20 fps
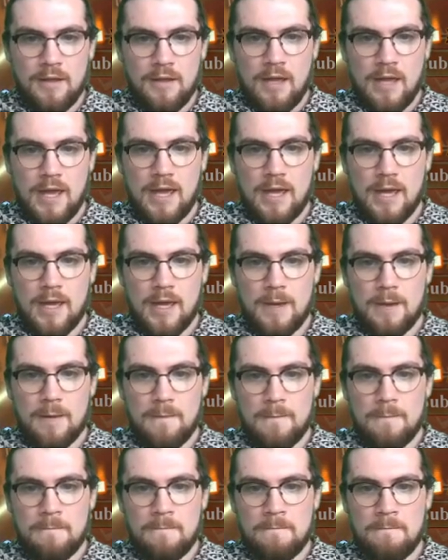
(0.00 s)

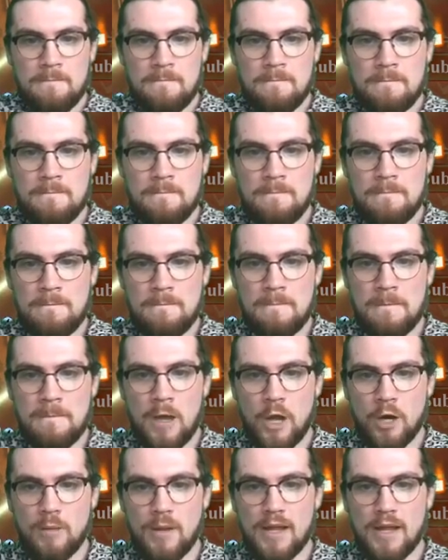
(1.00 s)

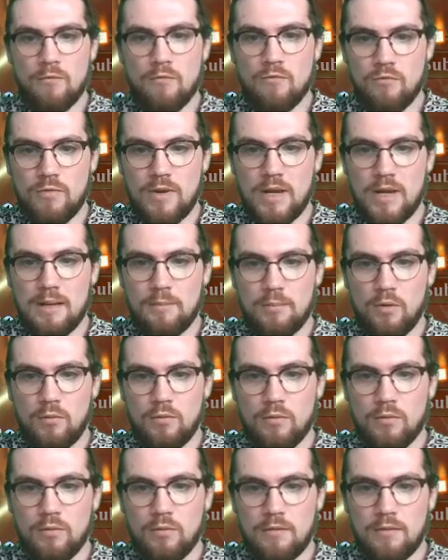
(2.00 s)
How do I get really
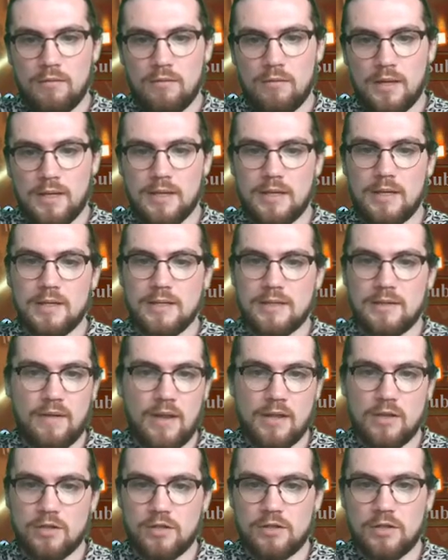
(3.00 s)
boned here? Is if
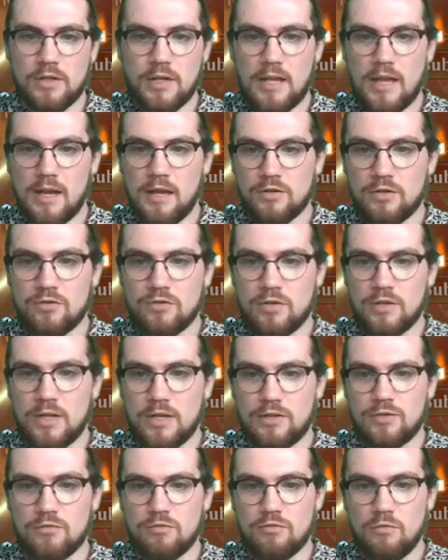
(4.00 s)
I just kind of
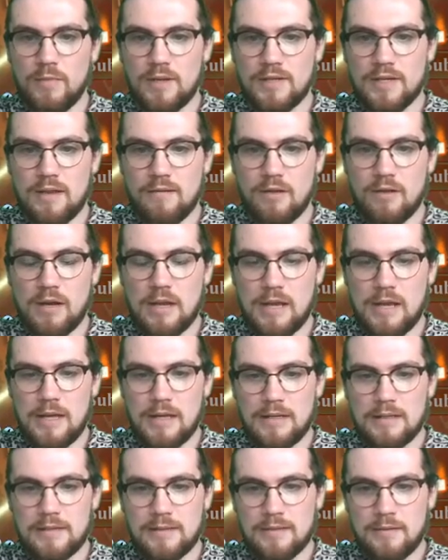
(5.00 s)
screw myself out of
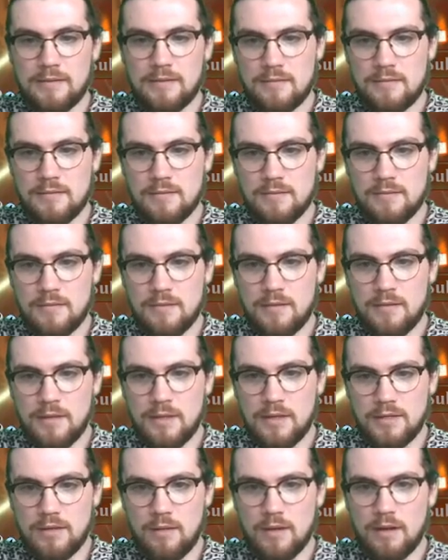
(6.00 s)
lands.
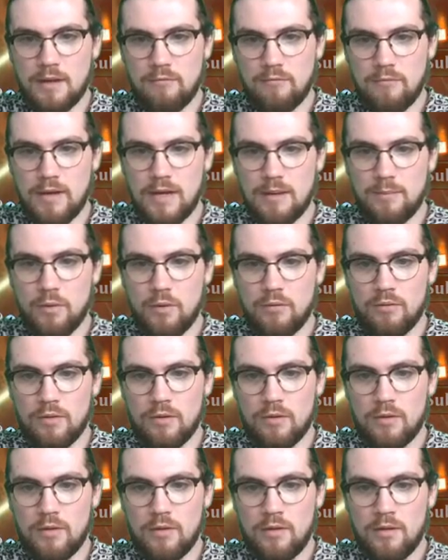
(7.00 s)
That's how I get really boned.
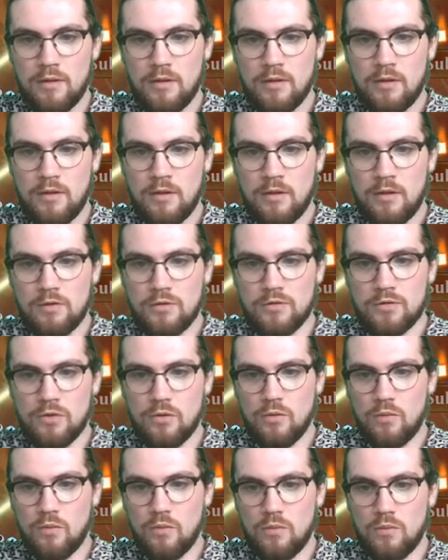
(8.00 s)

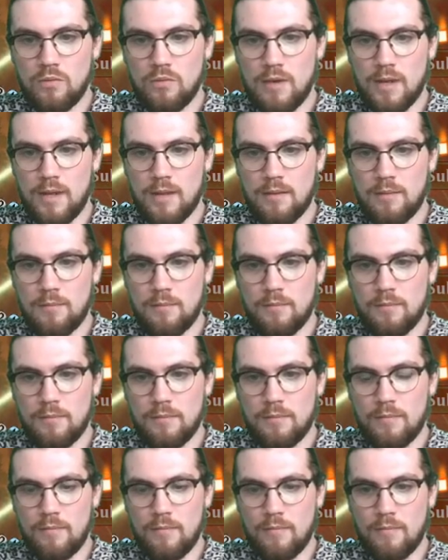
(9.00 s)
So I
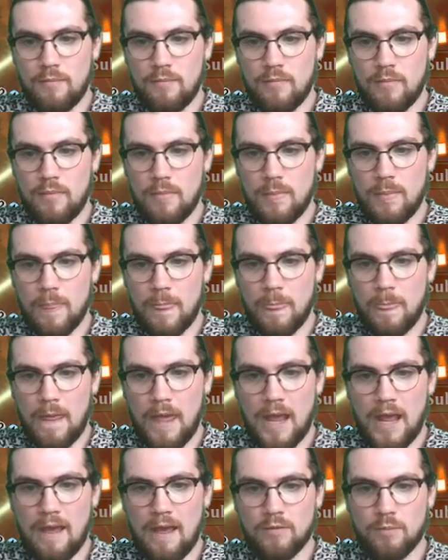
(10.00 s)

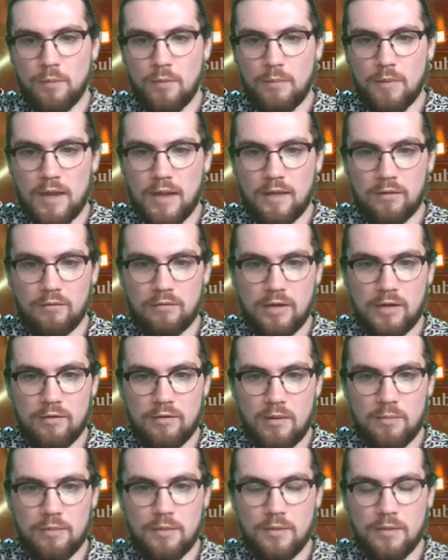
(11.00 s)
have to put back a 3-drop.